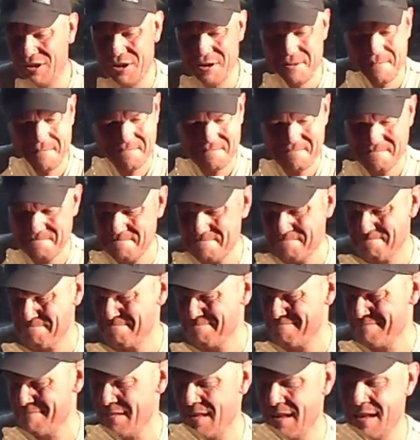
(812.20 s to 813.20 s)
time.
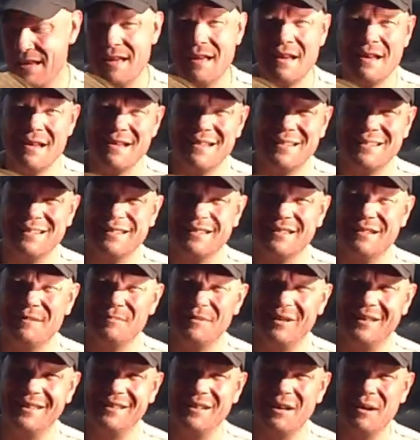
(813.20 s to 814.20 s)
Just a
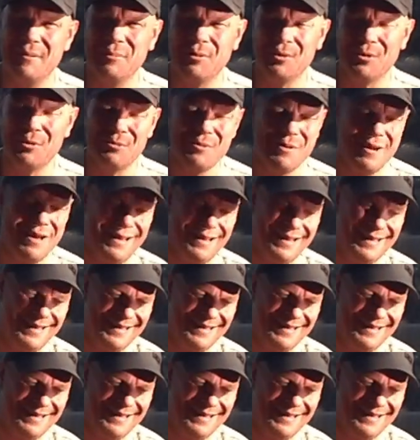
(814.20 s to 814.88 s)
mid-double.